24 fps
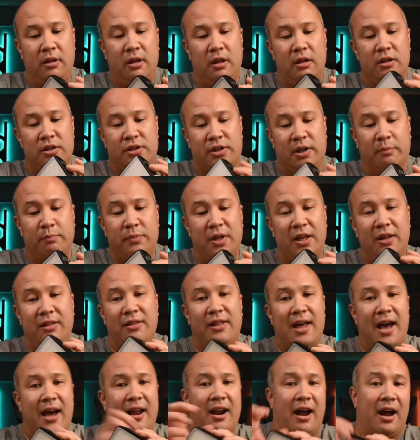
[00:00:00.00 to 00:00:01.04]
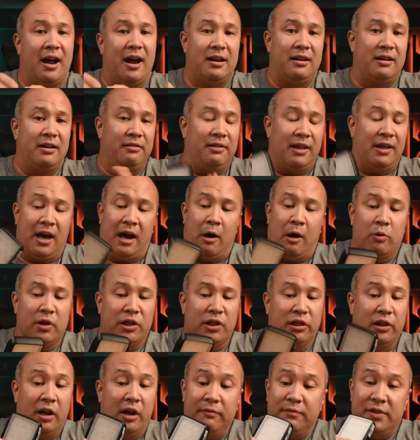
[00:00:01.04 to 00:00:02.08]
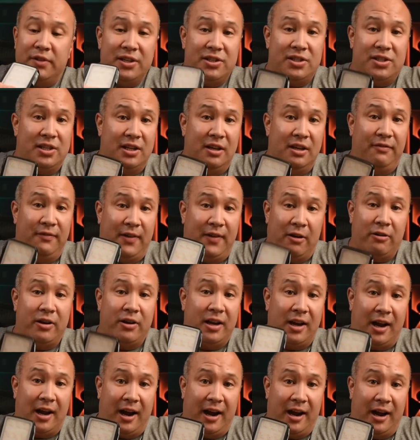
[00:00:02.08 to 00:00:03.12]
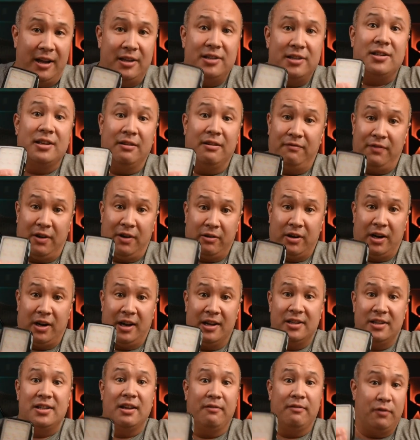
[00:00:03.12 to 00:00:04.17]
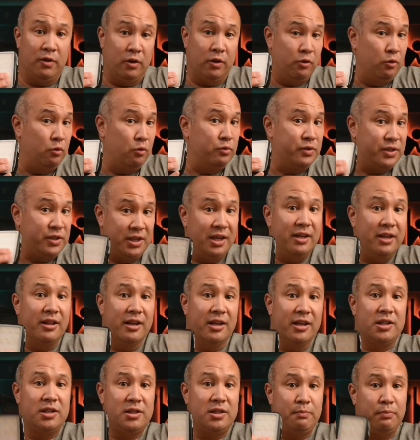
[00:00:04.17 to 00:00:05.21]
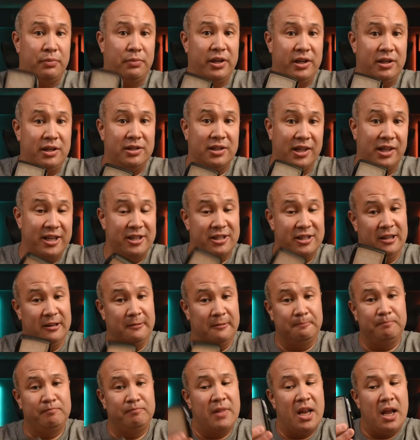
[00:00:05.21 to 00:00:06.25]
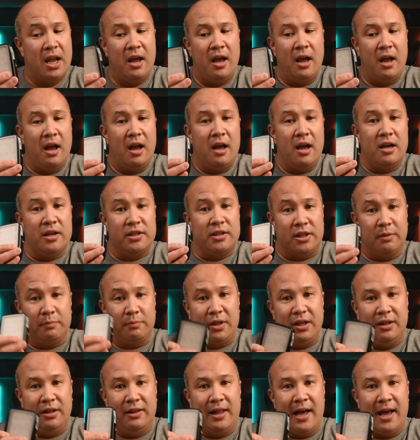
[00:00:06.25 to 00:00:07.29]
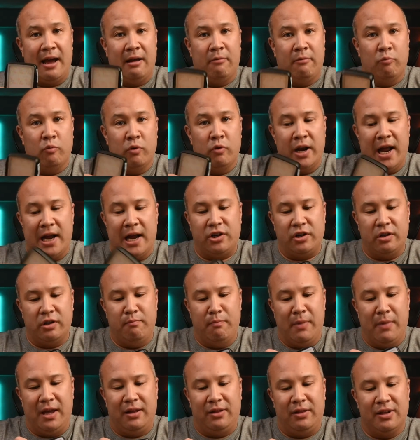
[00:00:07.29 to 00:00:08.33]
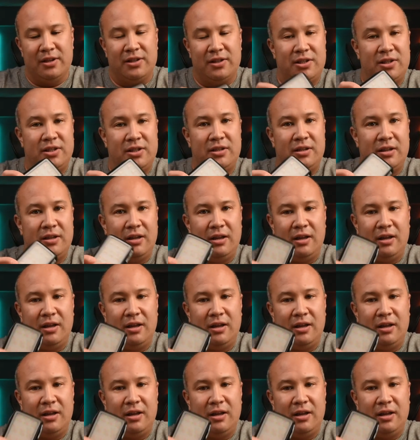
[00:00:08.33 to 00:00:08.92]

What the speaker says: Something that I would love to see Falcon Eyes, if you see this, please listen. Something that would actually make this